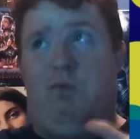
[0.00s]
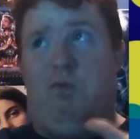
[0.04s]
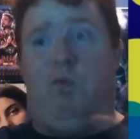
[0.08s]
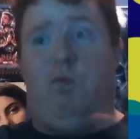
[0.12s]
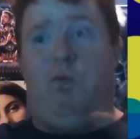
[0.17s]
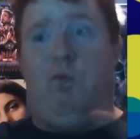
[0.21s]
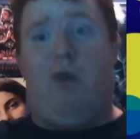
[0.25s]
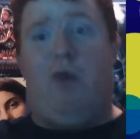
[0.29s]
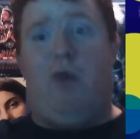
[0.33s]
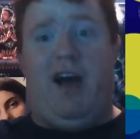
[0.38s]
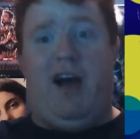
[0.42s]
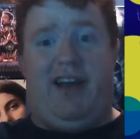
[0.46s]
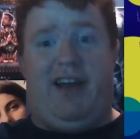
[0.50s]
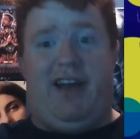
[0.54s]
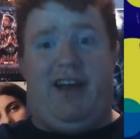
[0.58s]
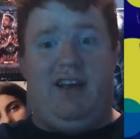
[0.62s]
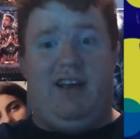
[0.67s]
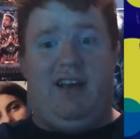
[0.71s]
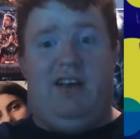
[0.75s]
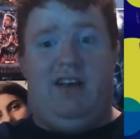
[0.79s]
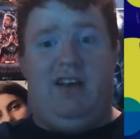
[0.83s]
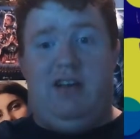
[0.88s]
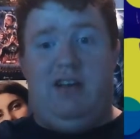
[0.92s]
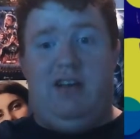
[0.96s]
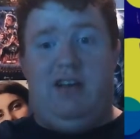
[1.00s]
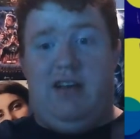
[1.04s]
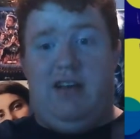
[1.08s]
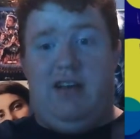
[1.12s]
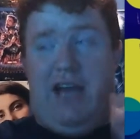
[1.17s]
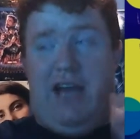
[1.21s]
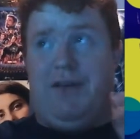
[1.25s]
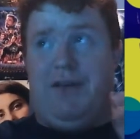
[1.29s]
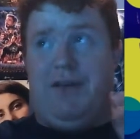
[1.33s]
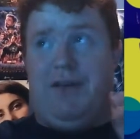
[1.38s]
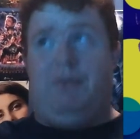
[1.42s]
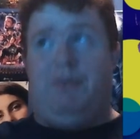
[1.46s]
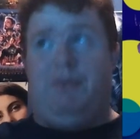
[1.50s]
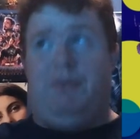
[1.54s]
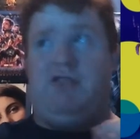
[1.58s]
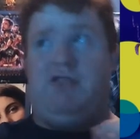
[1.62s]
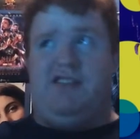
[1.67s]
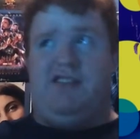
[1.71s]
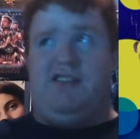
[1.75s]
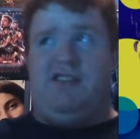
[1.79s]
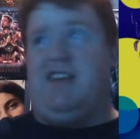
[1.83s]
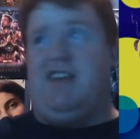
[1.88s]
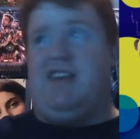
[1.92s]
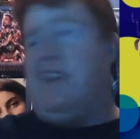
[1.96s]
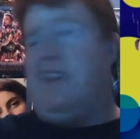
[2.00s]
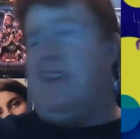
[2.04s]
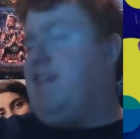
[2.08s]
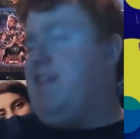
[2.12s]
why every emotion is needed.